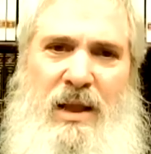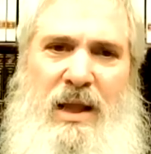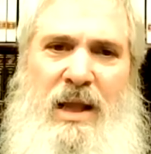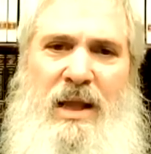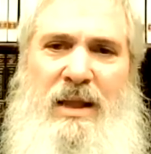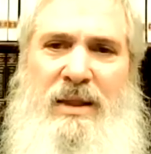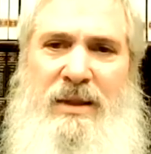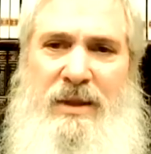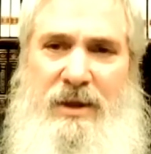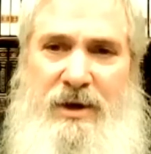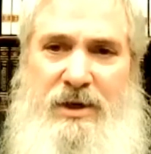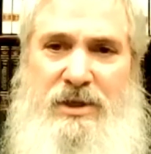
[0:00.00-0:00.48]

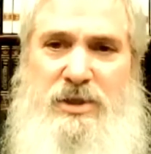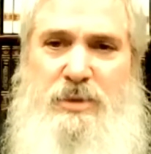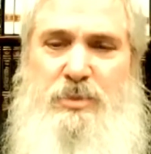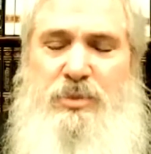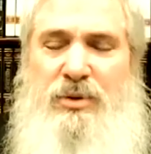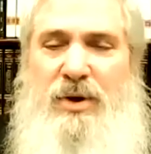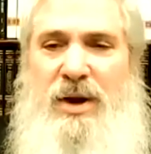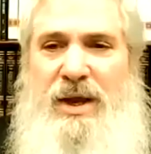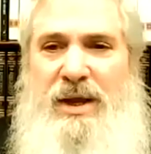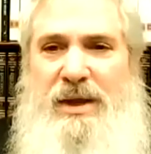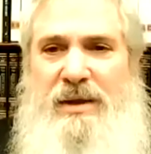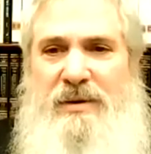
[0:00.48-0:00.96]
Let us
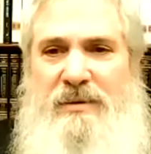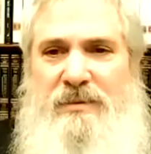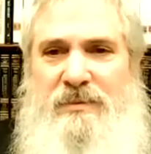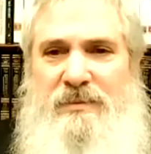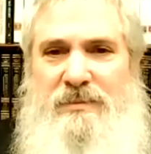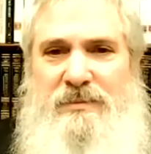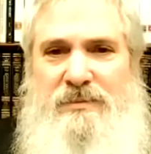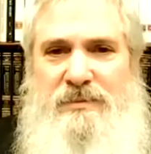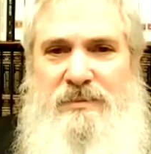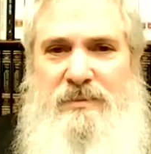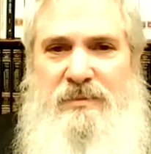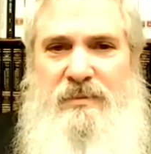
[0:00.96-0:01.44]
pray
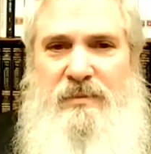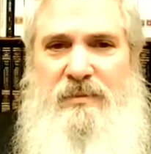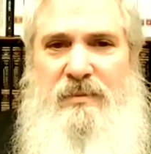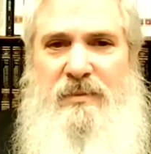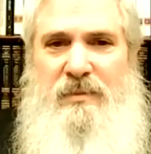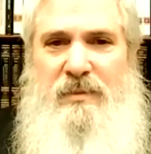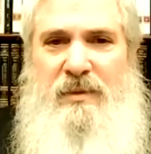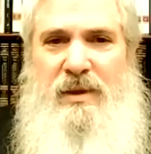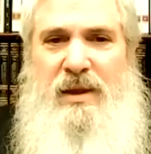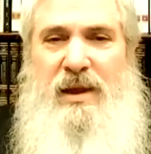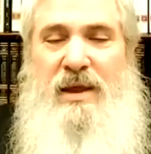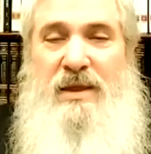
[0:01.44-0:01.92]

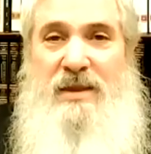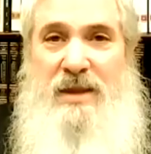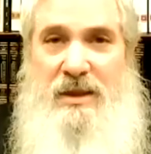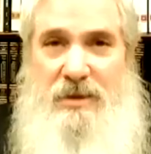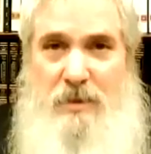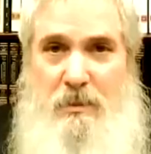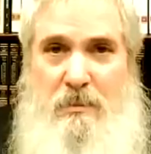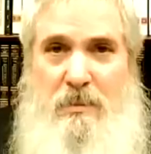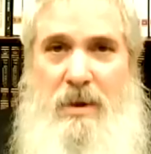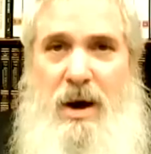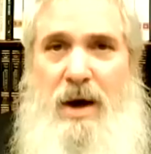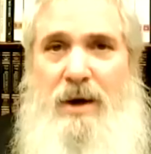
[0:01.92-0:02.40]
that the
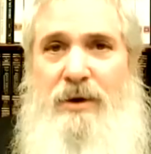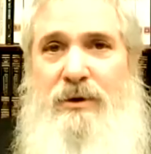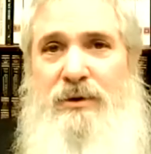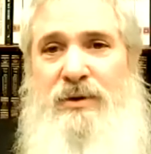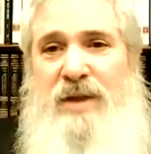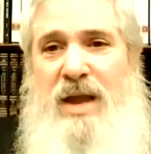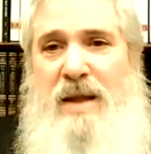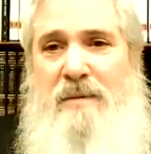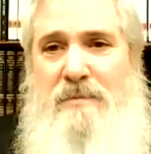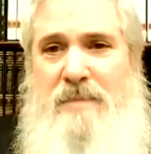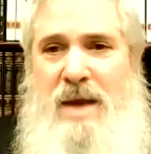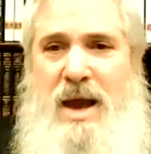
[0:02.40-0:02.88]
modern
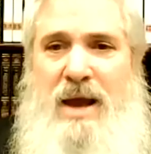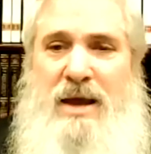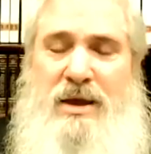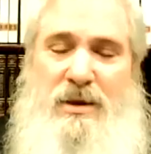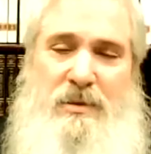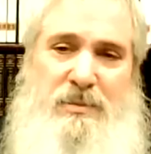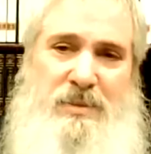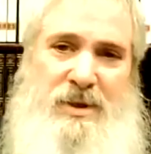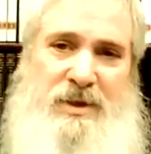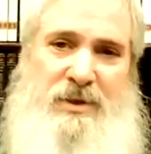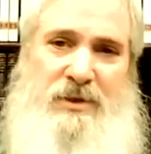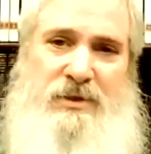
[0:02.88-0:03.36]
day
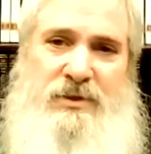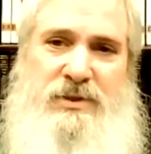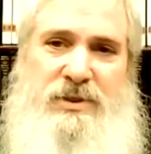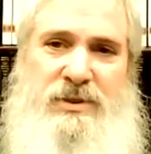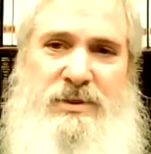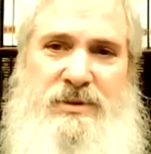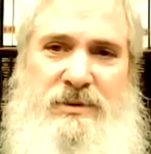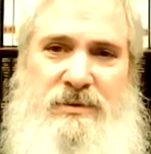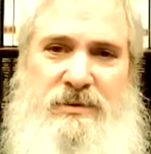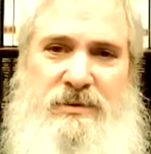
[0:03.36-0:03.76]
Maccabees,